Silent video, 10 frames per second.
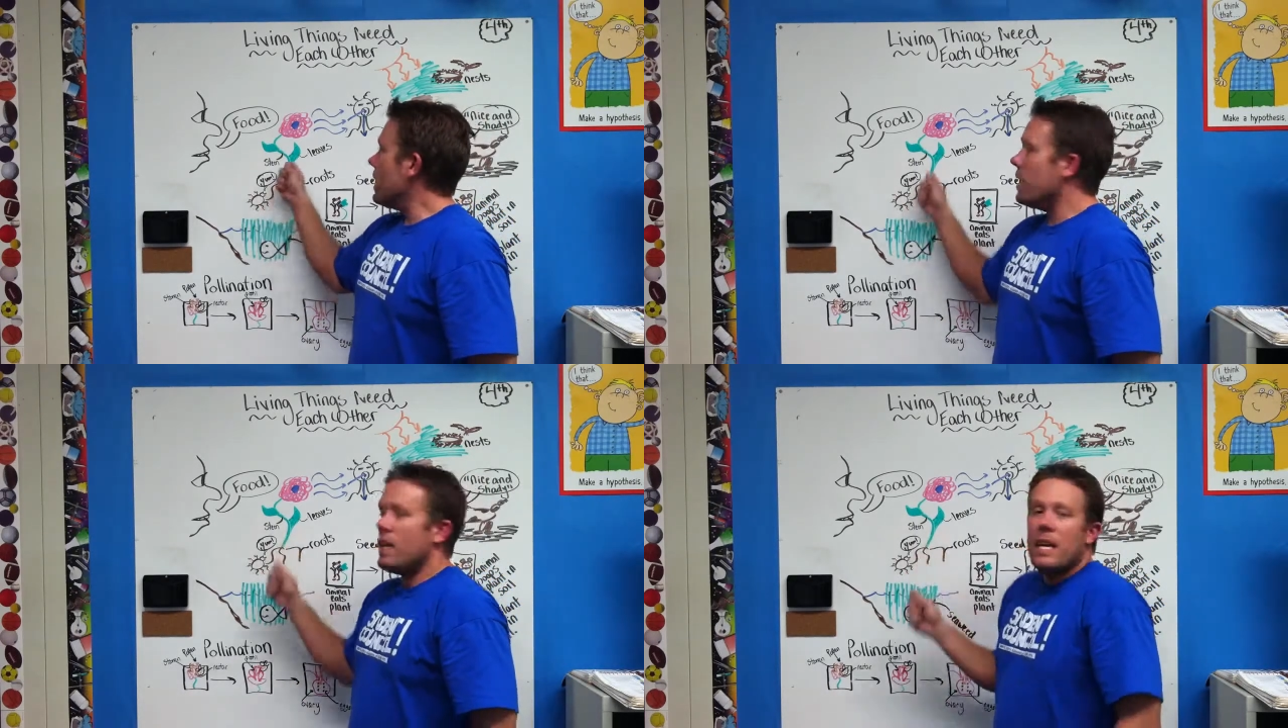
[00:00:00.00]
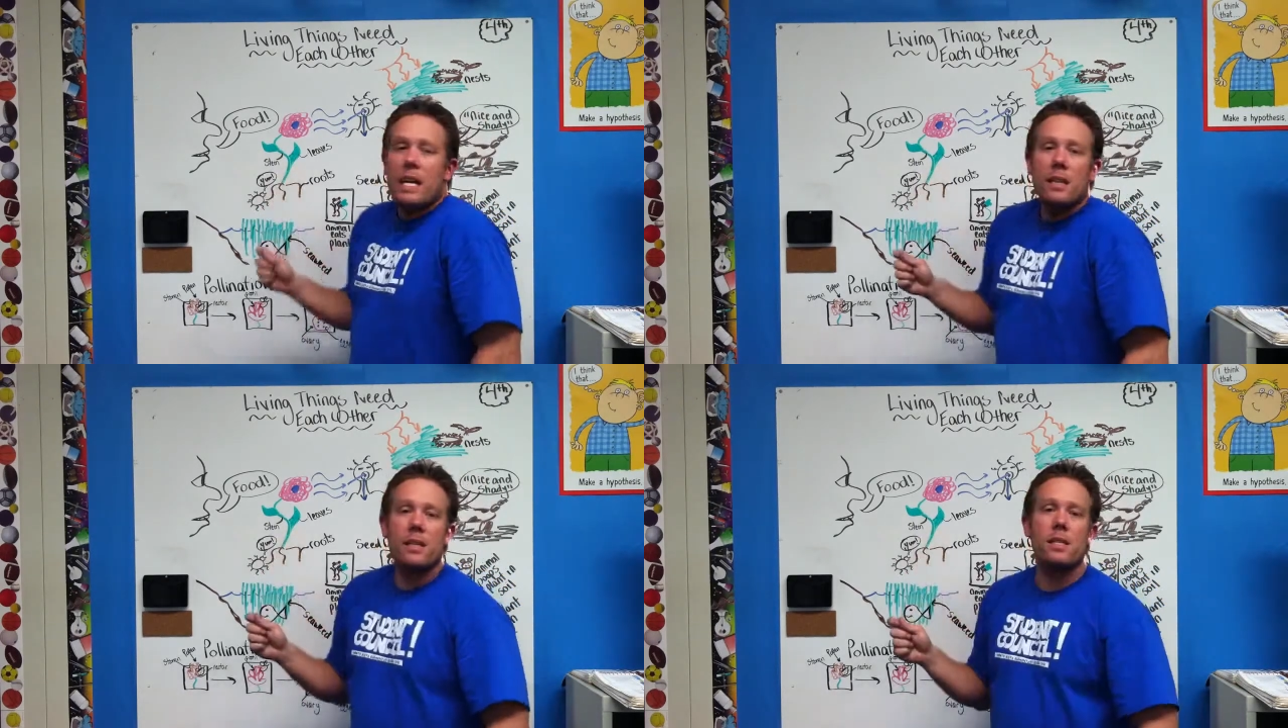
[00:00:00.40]
it
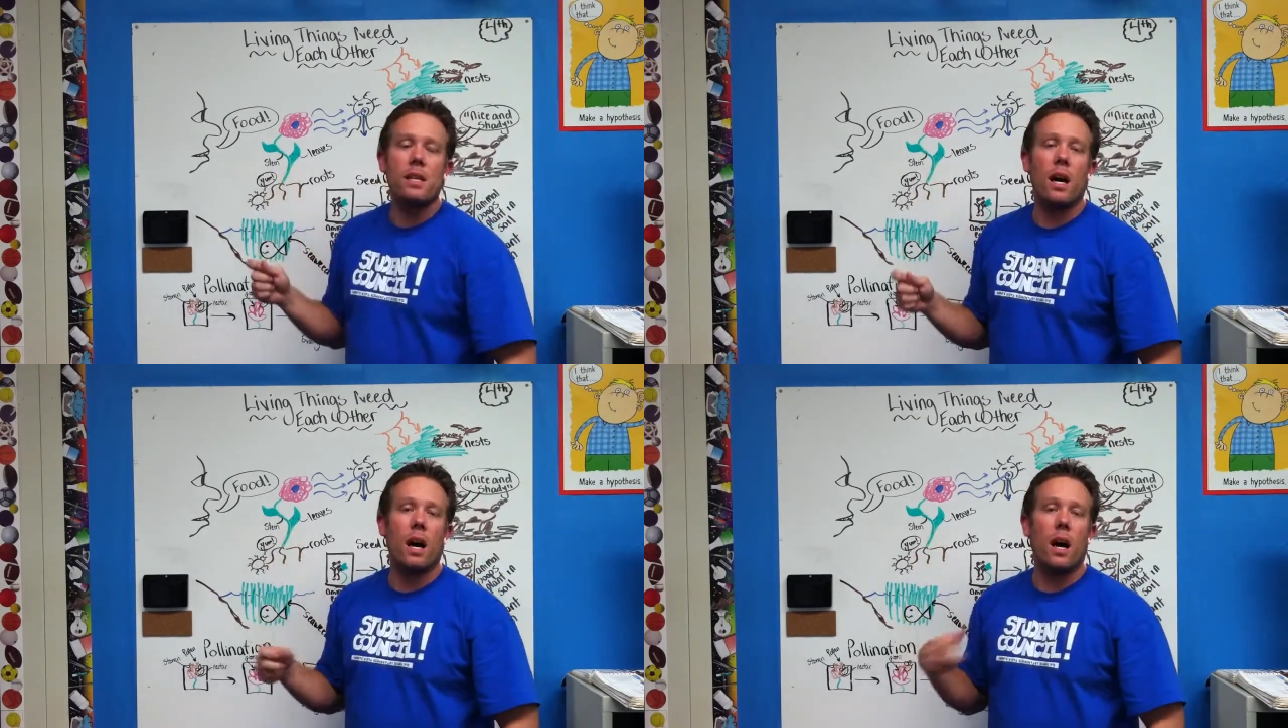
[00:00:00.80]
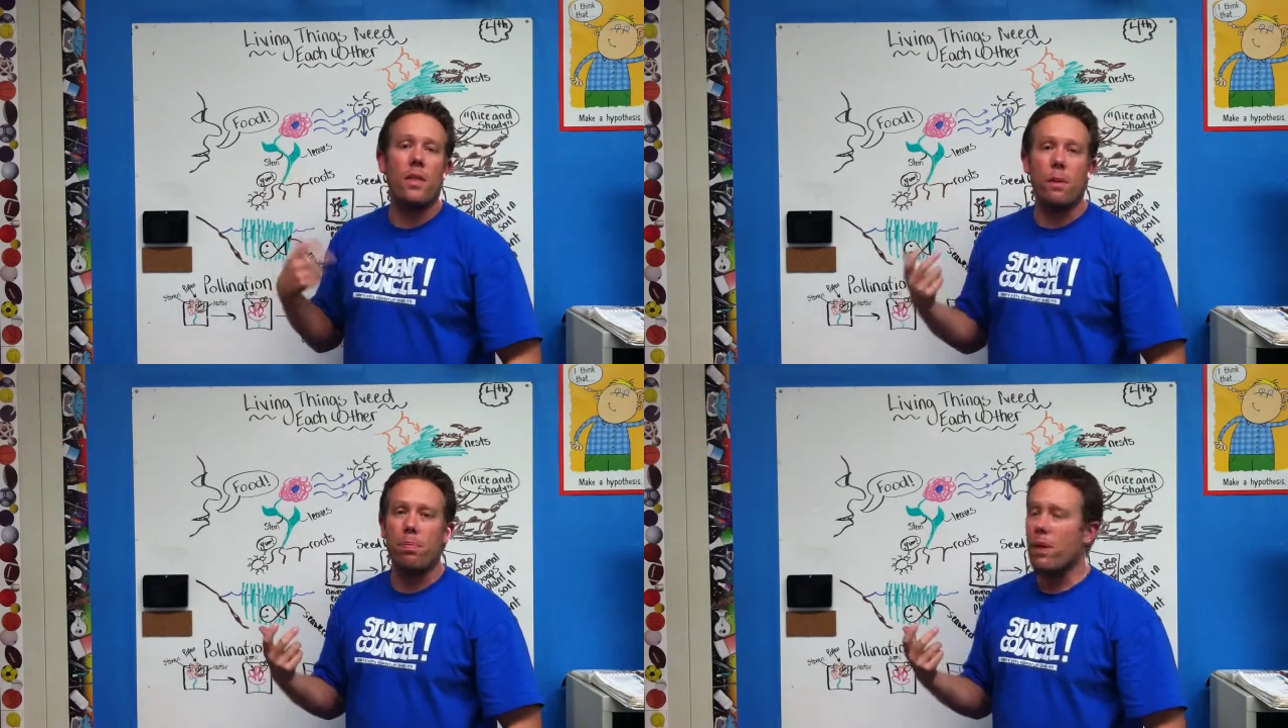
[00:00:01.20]
eats
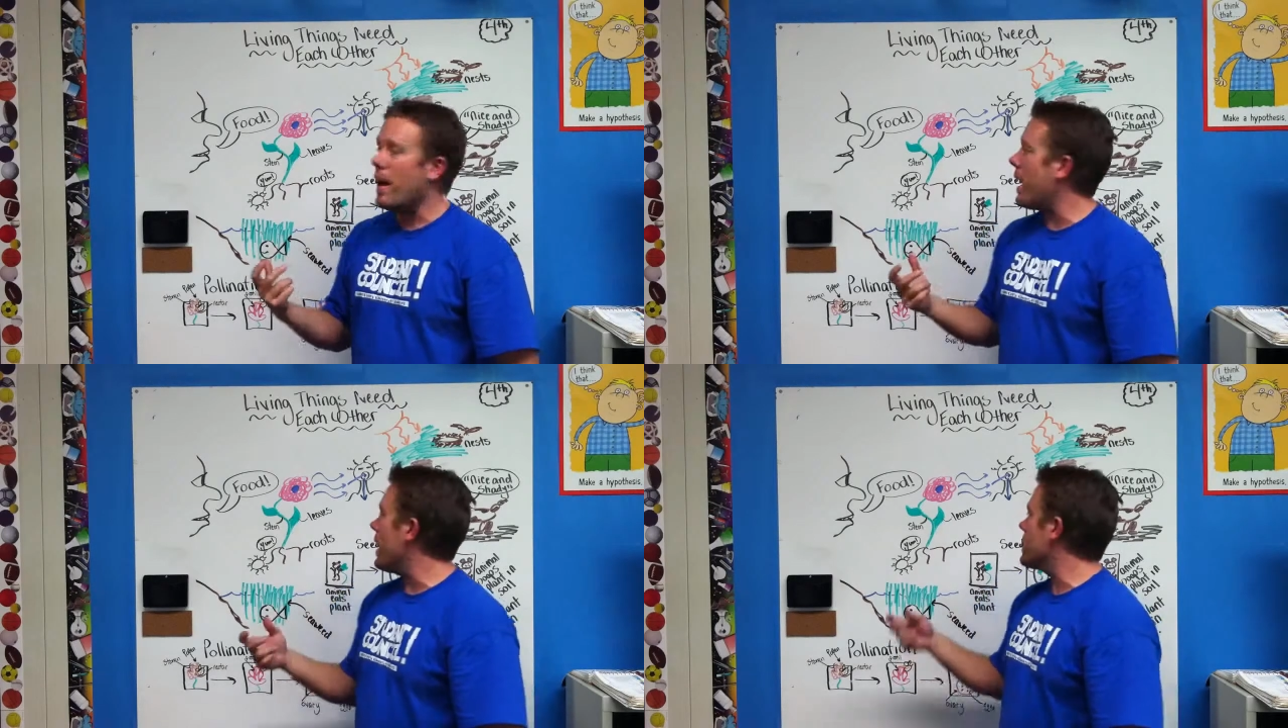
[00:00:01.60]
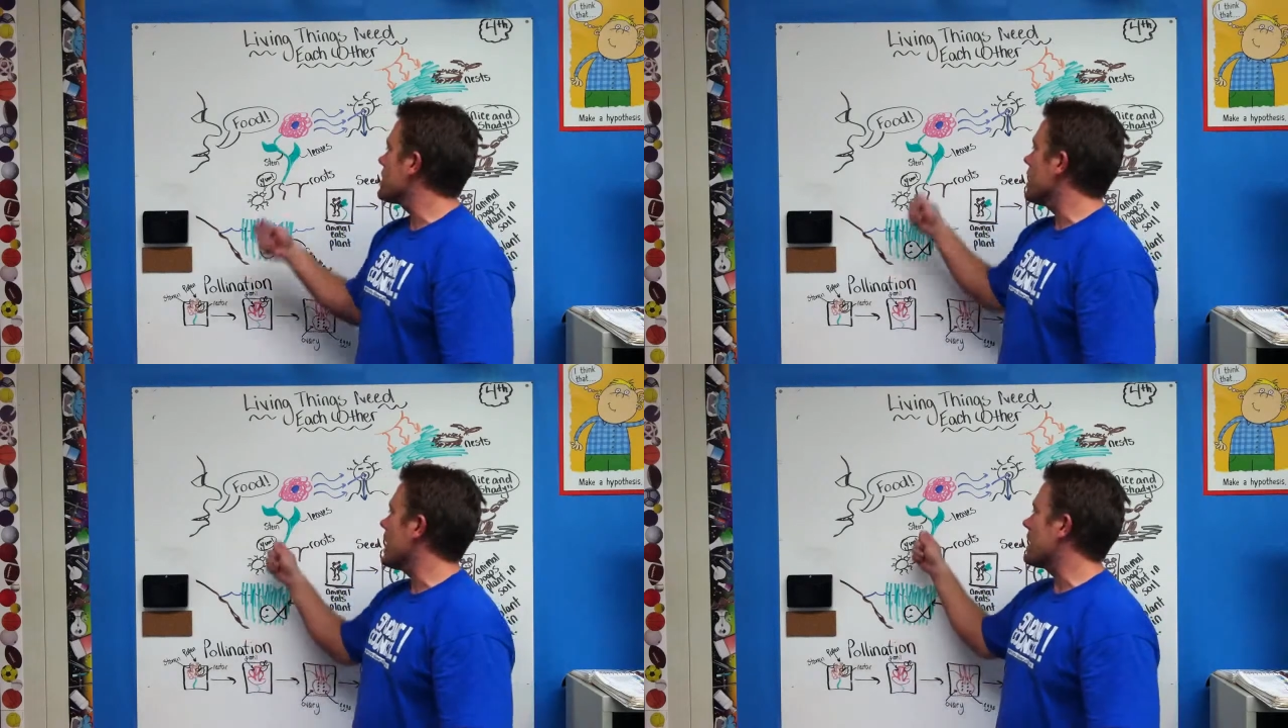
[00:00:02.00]
the
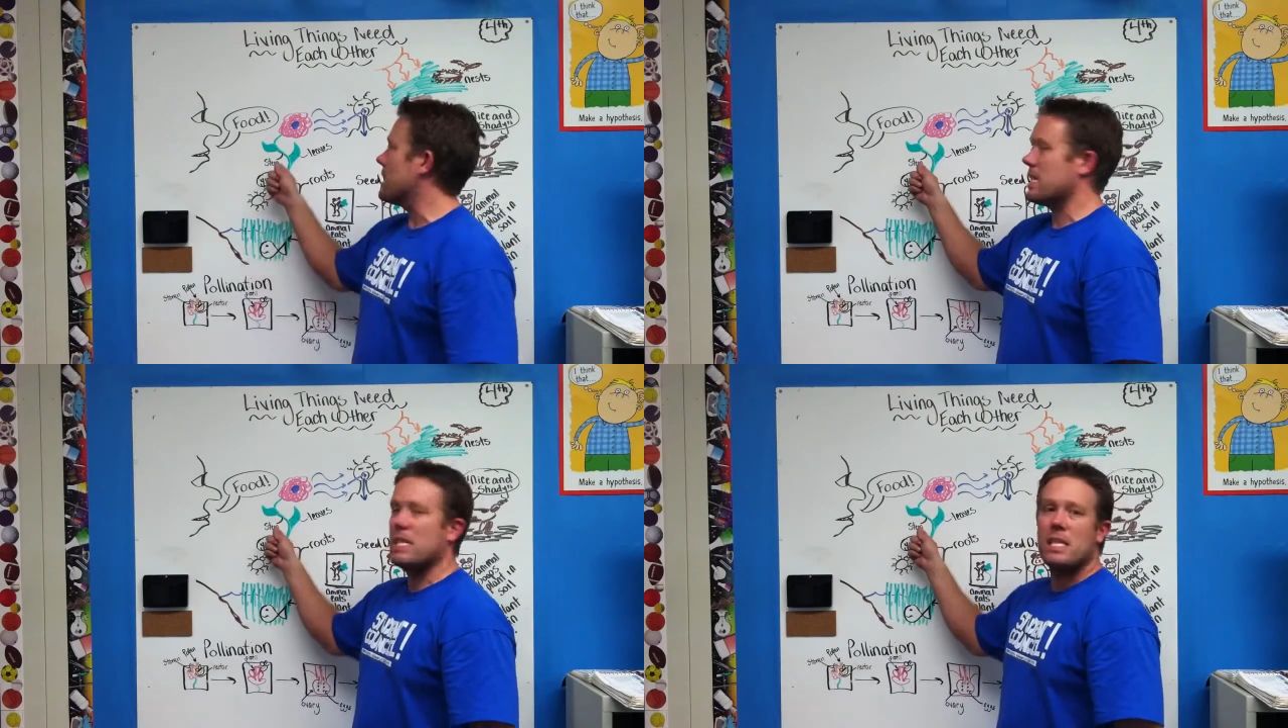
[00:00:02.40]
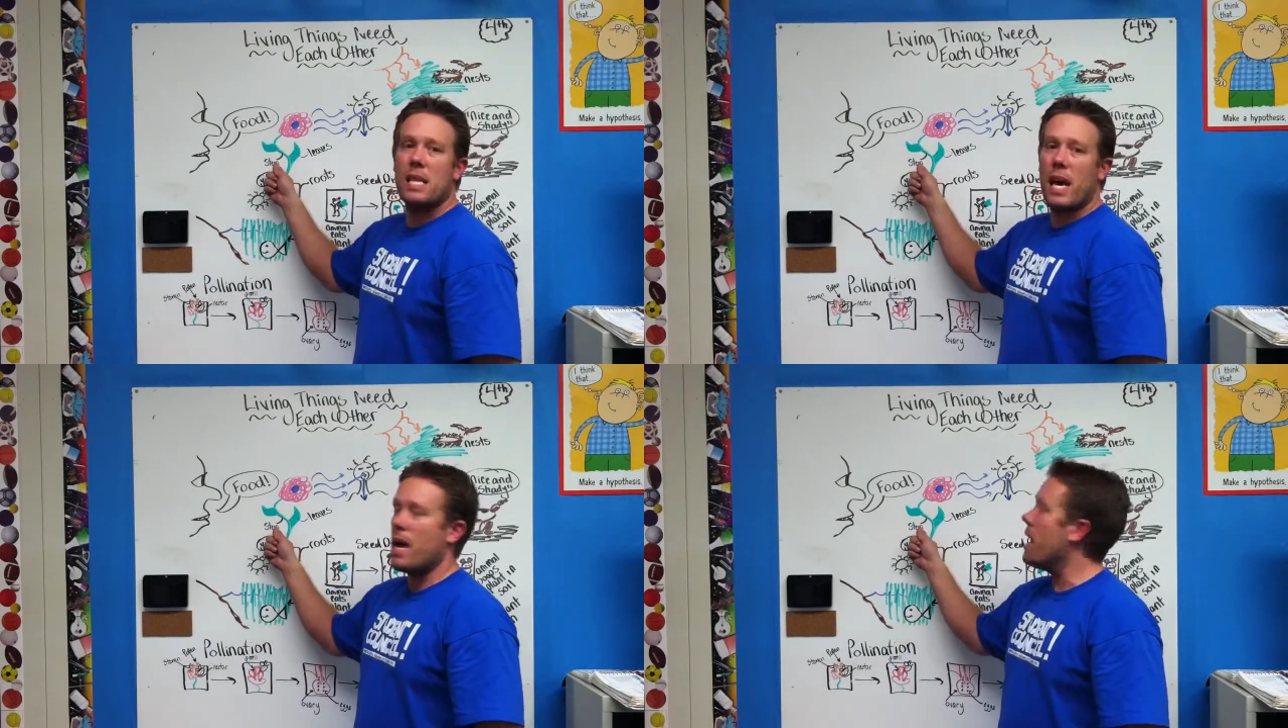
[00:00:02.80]
plant like the
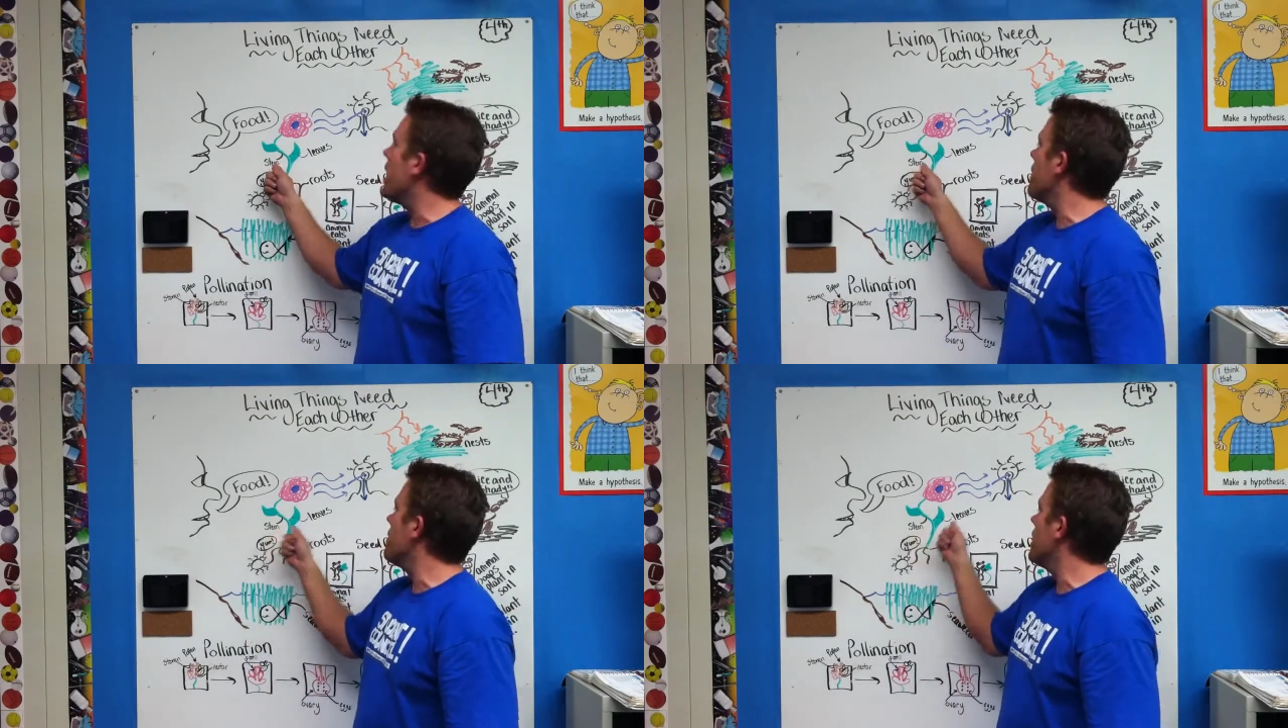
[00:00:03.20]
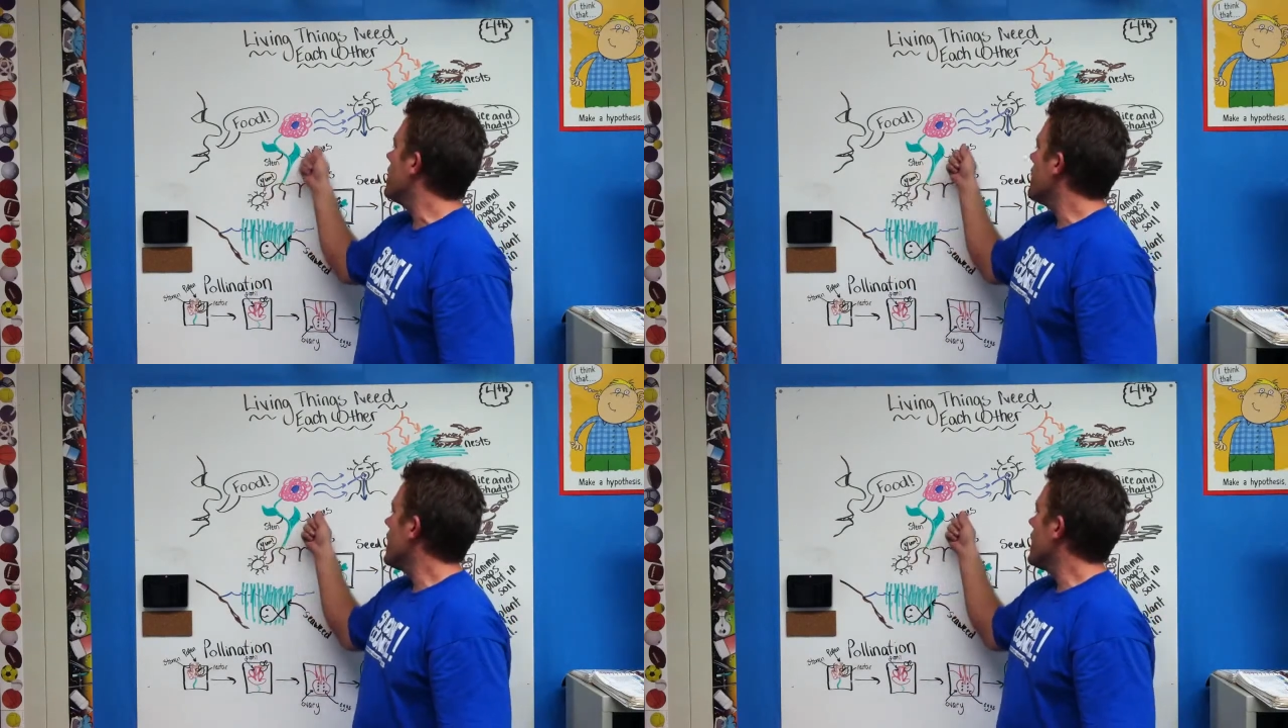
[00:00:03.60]
stem